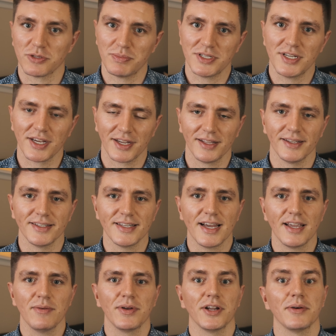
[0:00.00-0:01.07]
particular
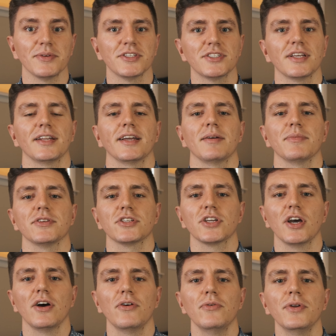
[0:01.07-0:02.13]
day when I was setting up this
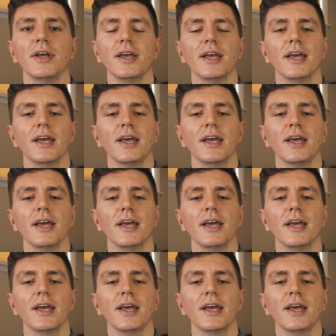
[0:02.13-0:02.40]
code,